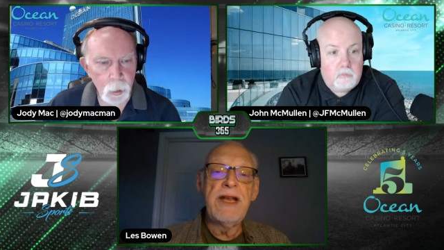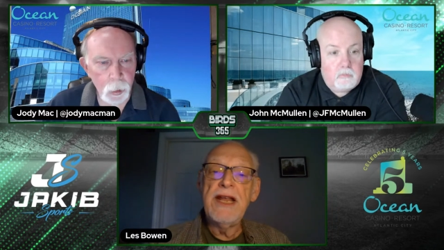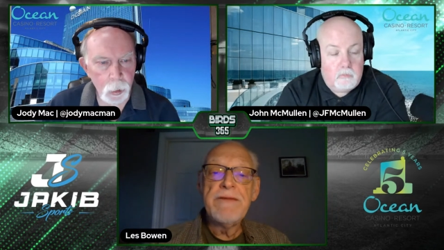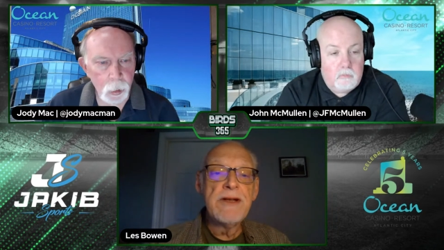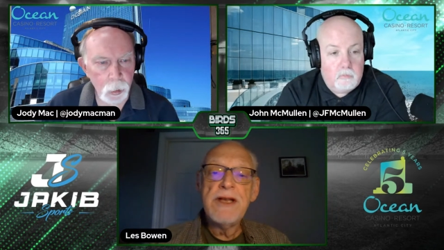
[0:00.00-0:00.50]

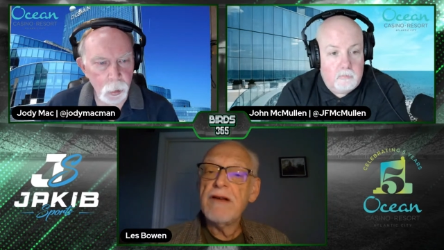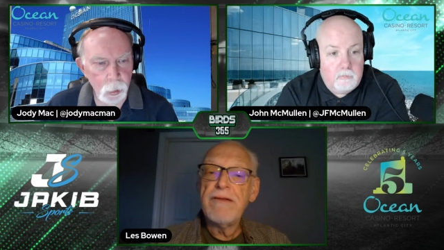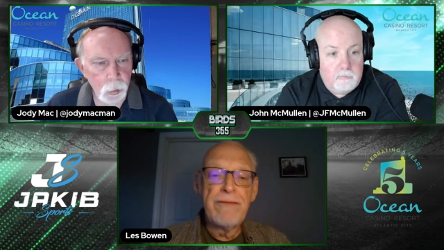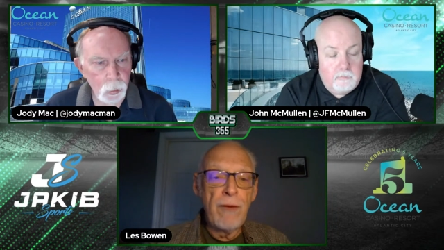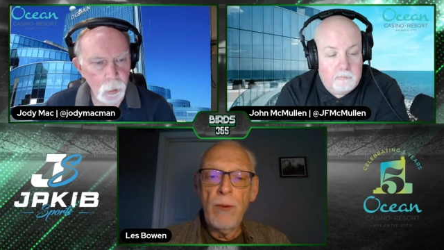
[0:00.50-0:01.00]
Speaker 1: even Nick
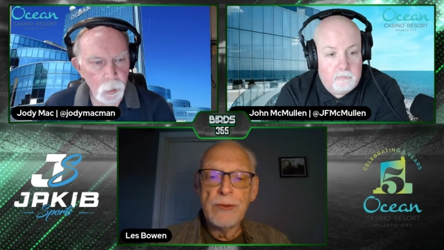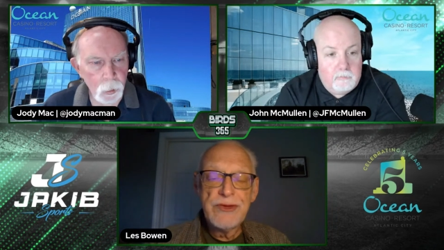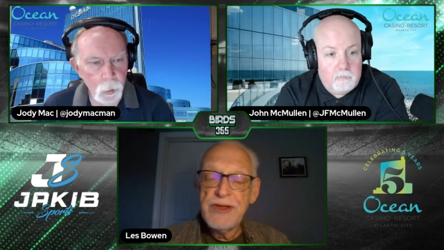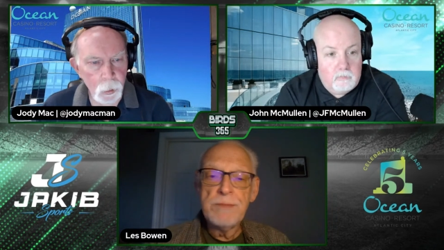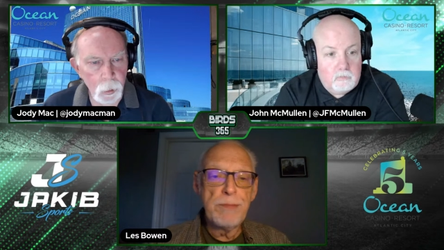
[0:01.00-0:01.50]

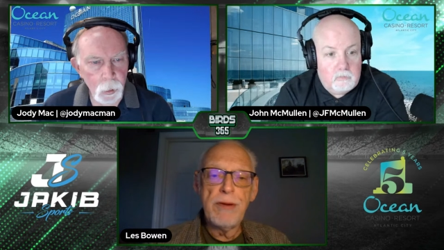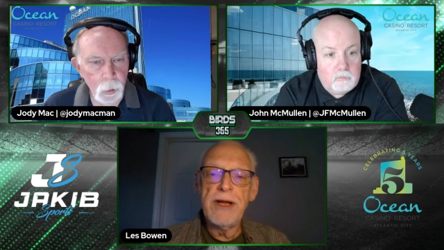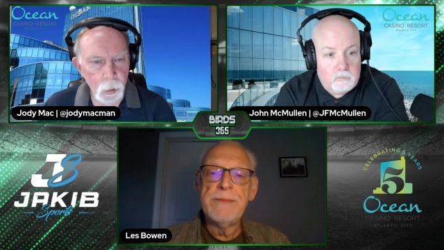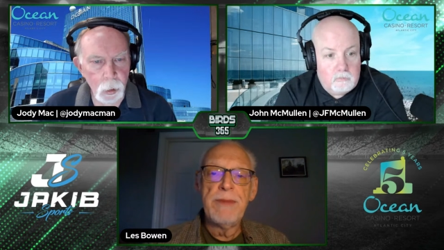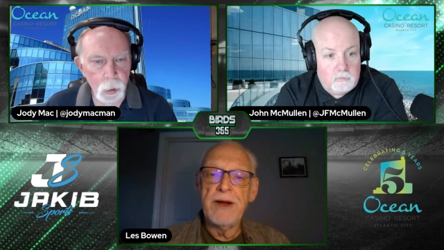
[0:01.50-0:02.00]
Foles didn't
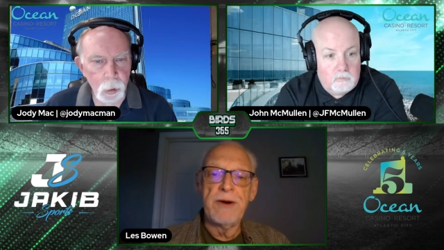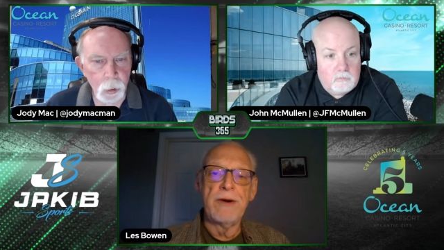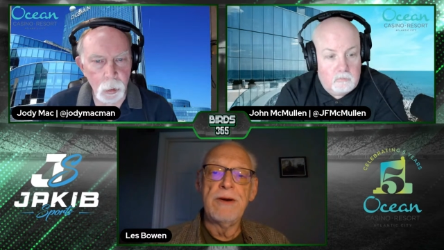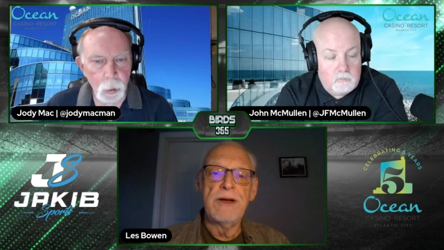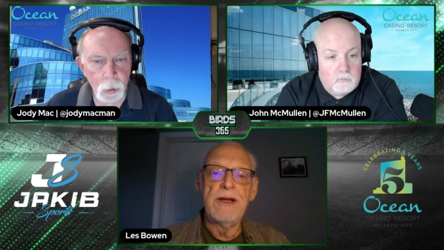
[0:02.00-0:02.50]
play
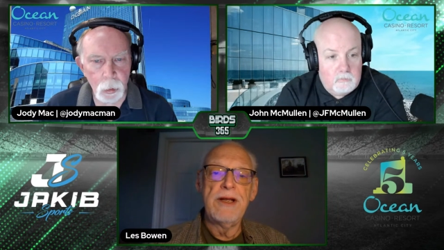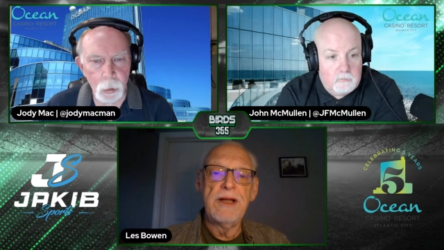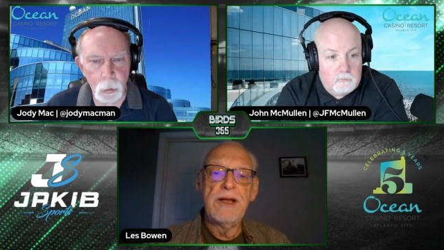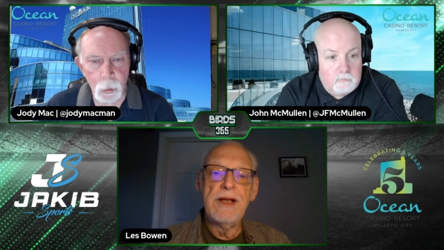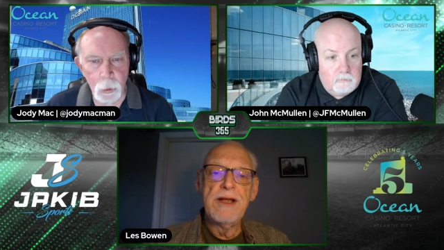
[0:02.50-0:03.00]
better
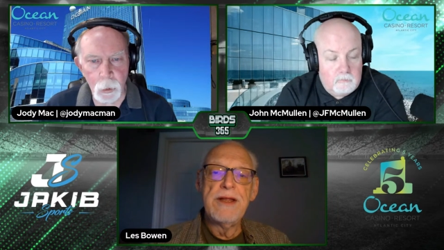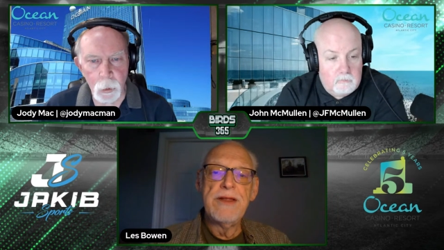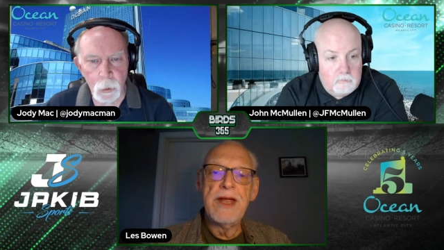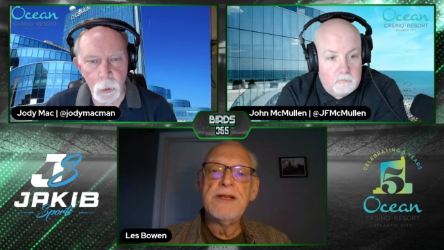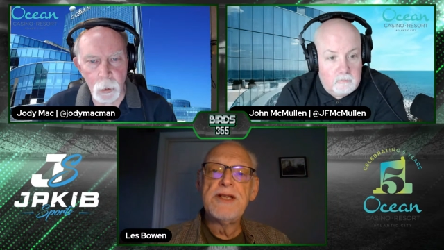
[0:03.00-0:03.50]

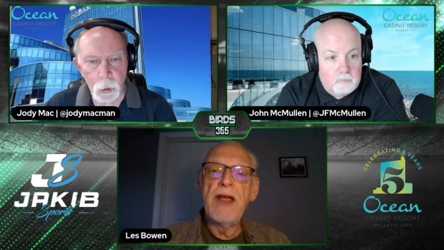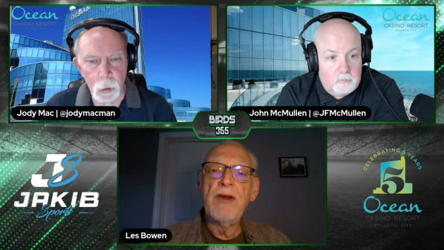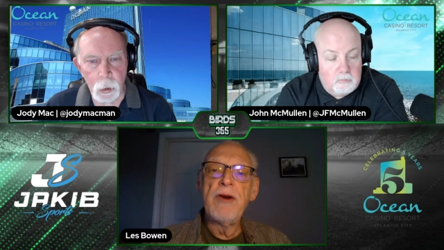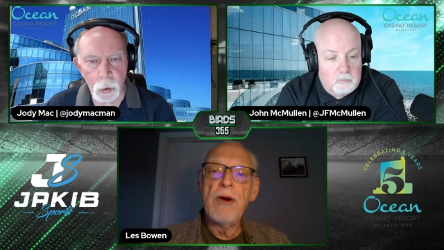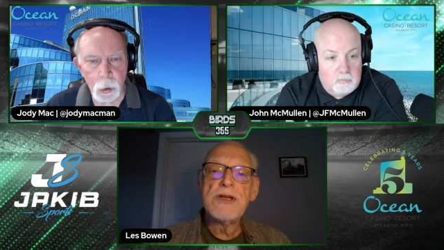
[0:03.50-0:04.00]
than
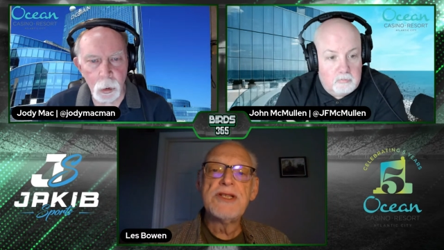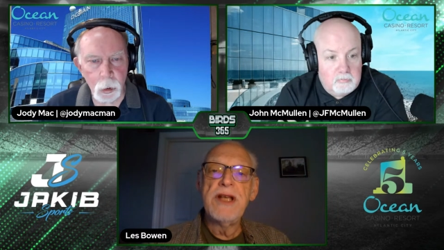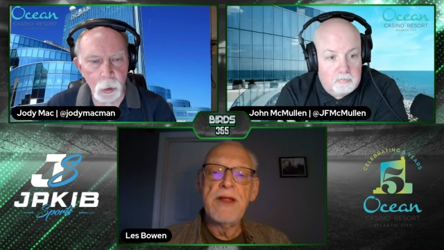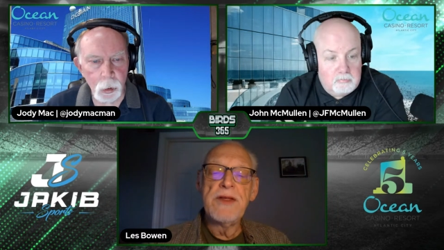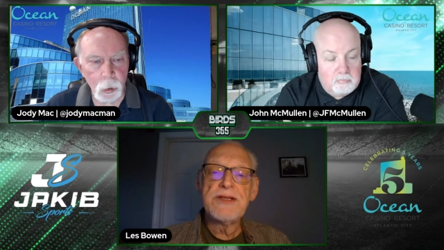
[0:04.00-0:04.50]
Jalen Hurts
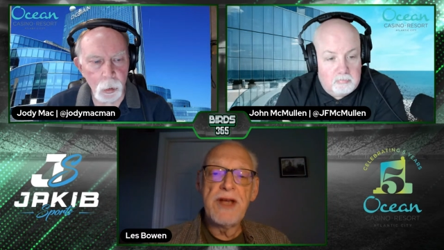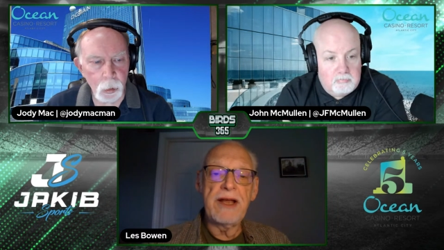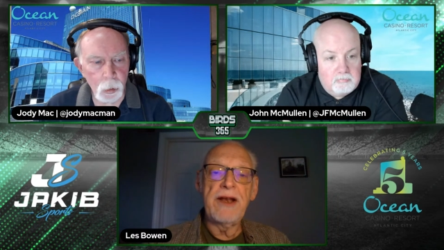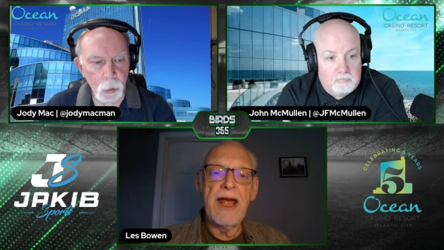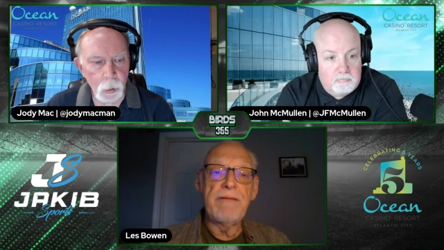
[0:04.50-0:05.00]
did in the
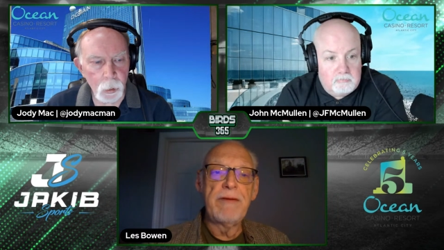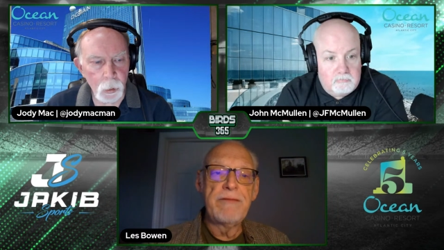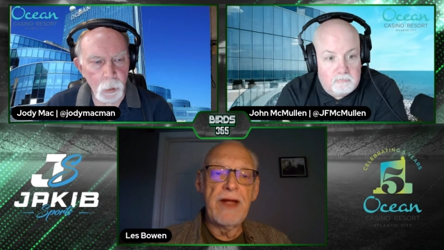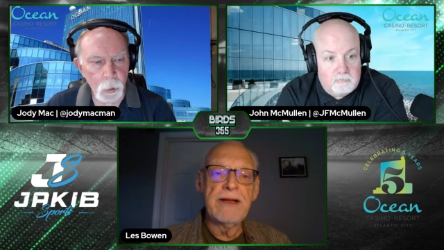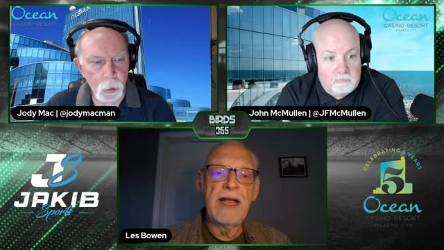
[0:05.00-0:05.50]
second half of
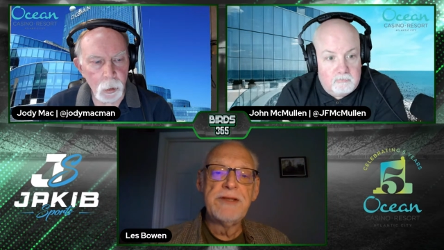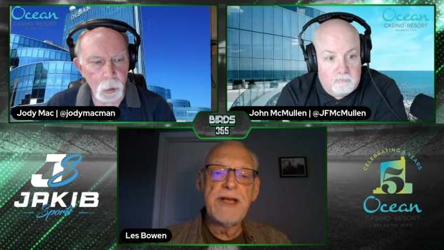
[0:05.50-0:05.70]
that game.